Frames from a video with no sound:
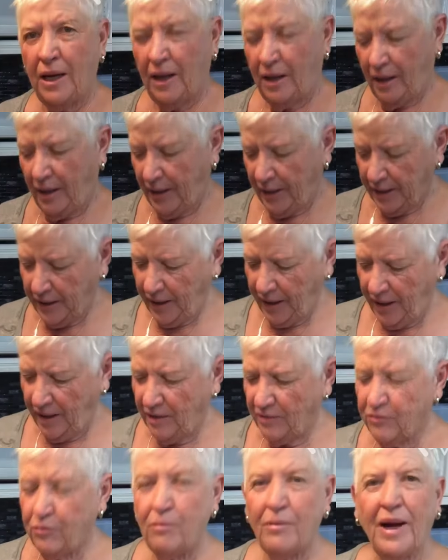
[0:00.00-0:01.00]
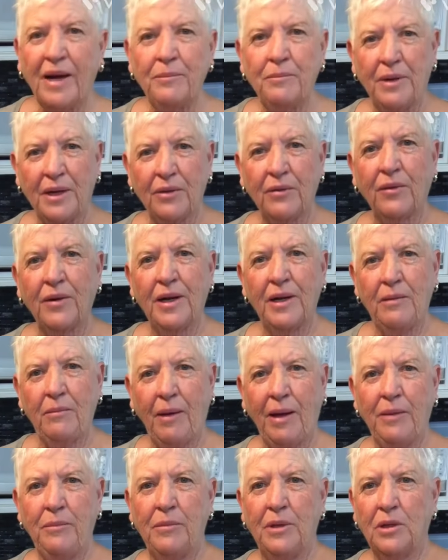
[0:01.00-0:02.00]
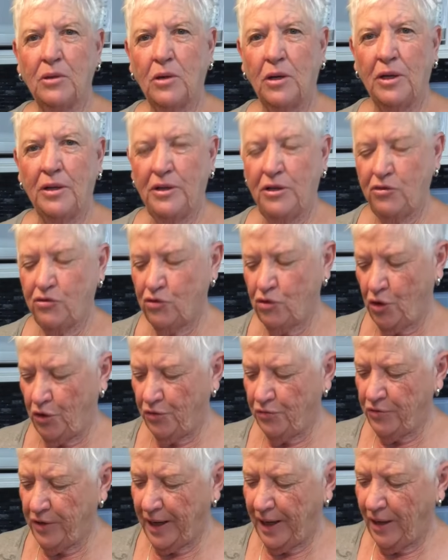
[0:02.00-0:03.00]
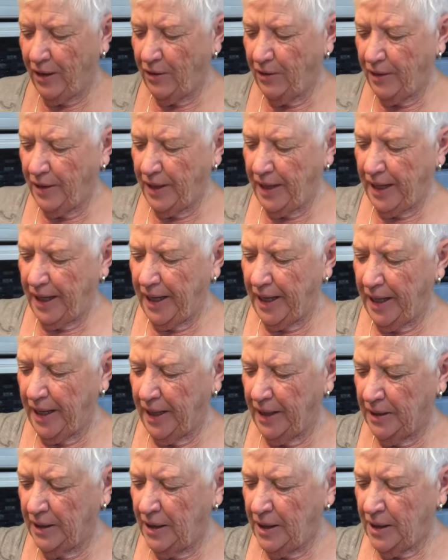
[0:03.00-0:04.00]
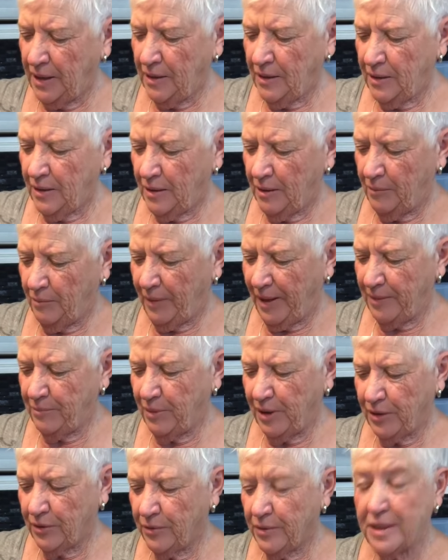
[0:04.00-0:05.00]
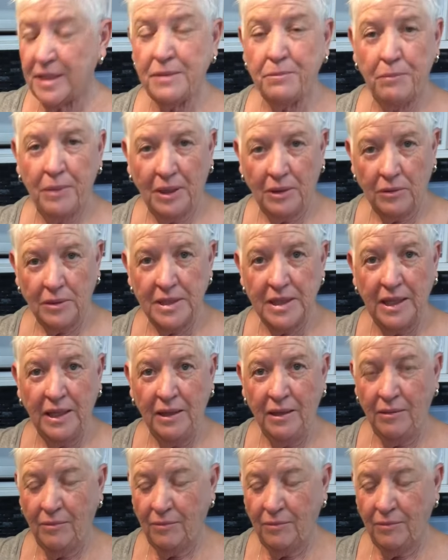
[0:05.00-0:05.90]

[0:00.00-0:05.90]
I have my butter and my milk on the stove now, and my butter is melting.